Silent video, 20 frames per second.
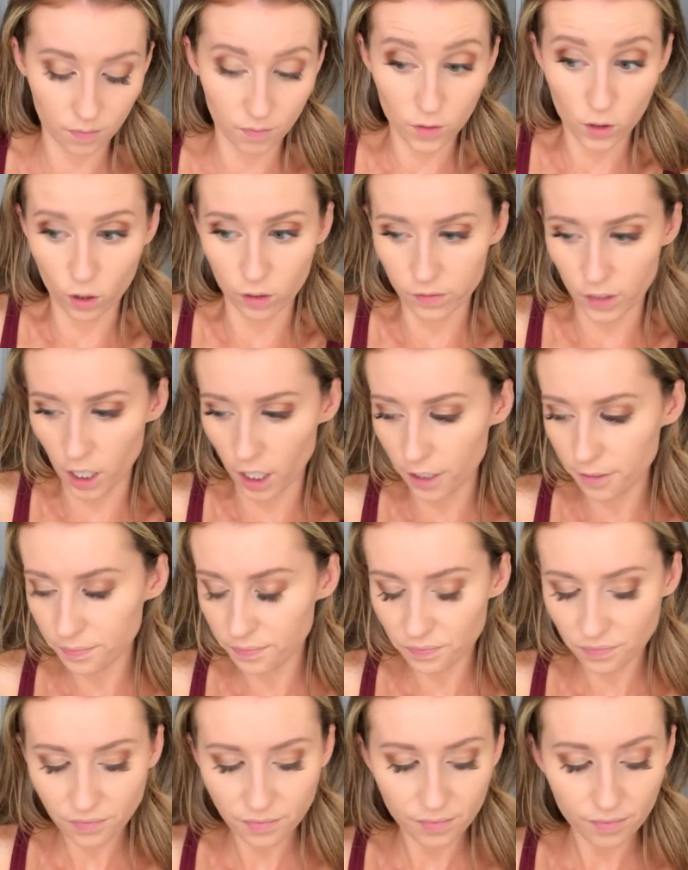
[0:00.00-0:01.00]
so far,
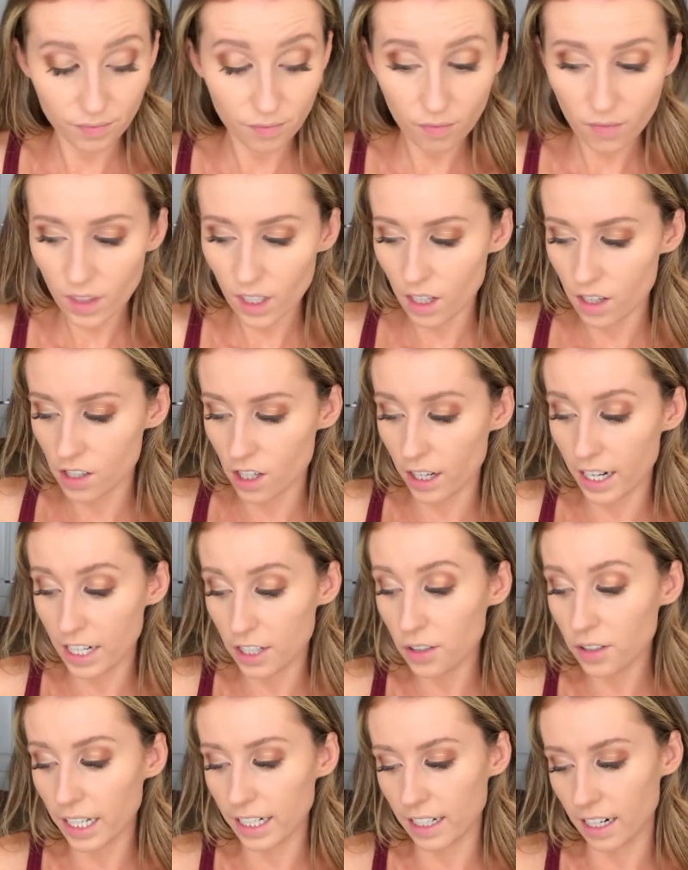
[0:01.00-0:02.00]
Sorry, I
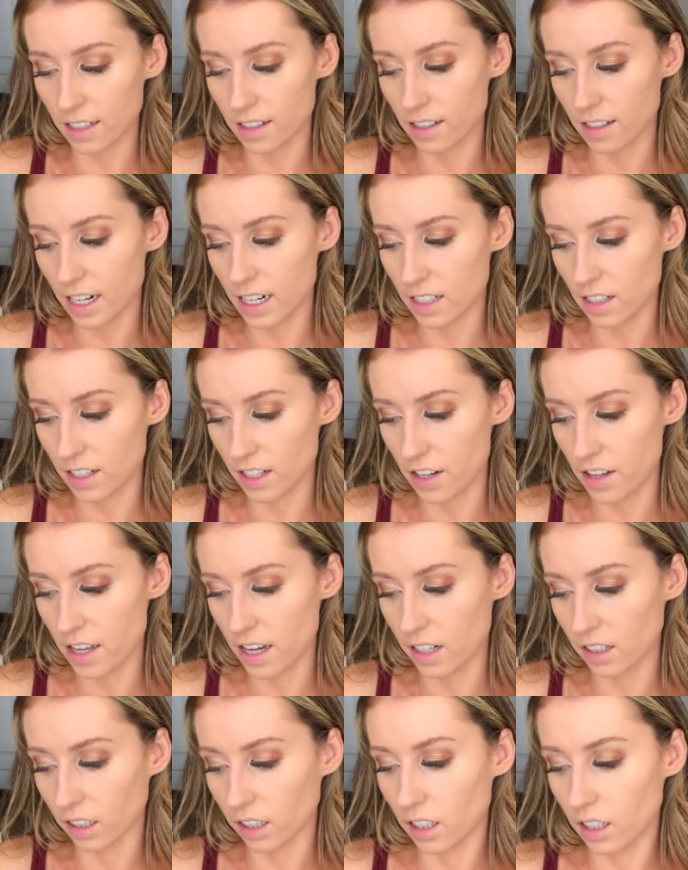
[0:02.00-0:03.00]
do like Texas, guys, I'll tell you
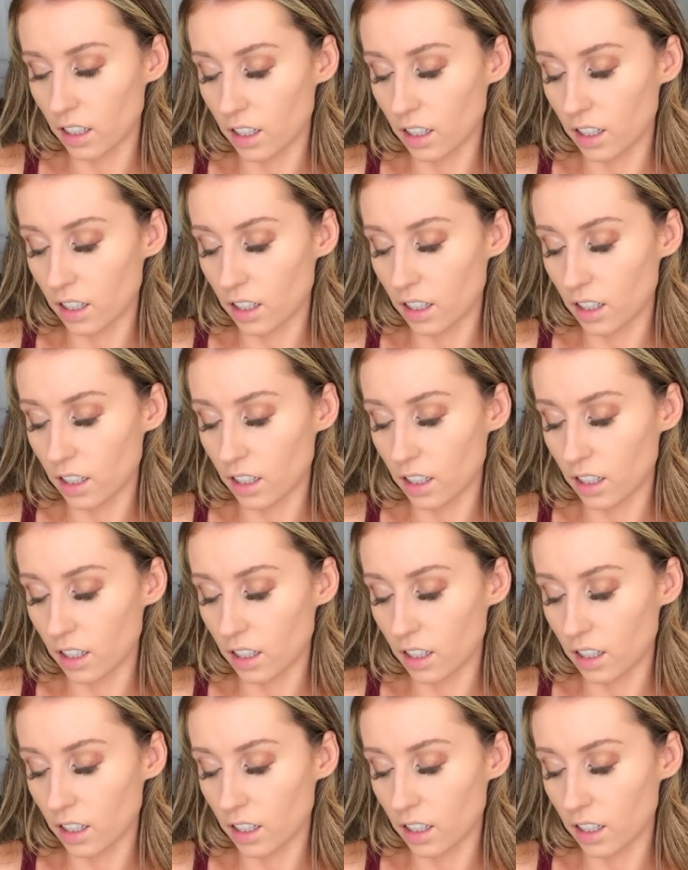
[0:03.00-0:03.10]
that.